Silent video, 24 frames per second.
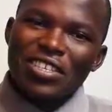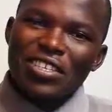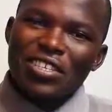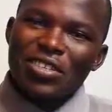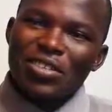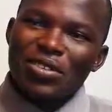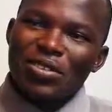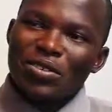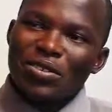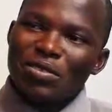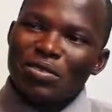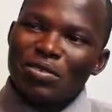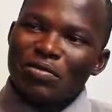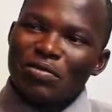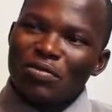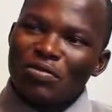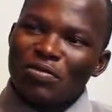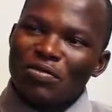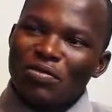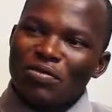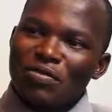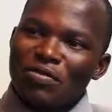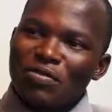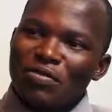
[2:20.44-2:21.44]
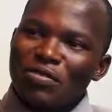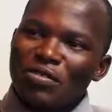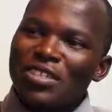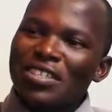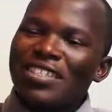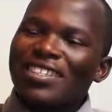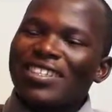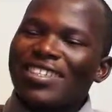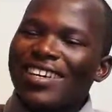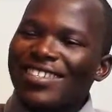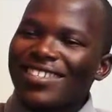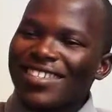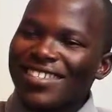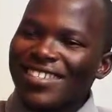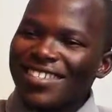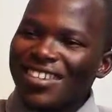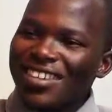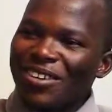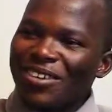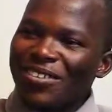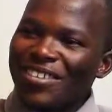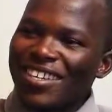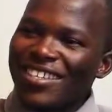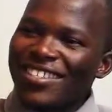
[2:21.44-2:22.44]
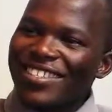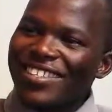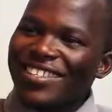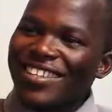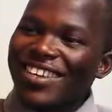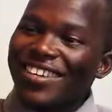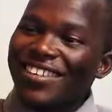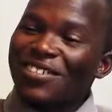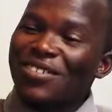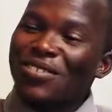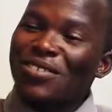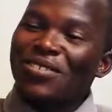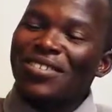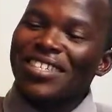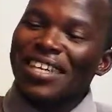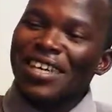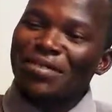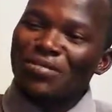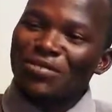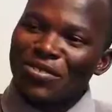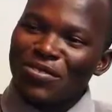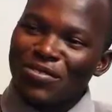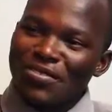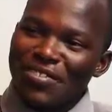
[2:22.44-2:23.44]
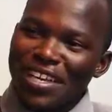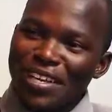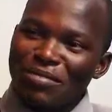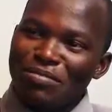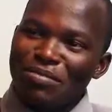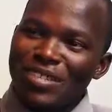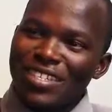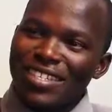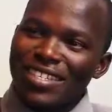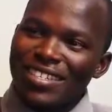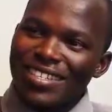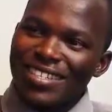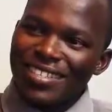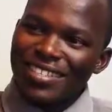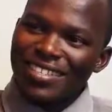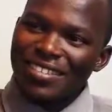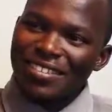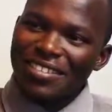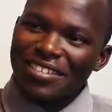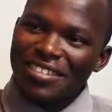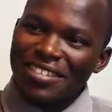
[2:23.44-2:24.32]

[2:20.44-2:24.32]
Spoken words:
So for starters, I would just say there are two types of diabetes.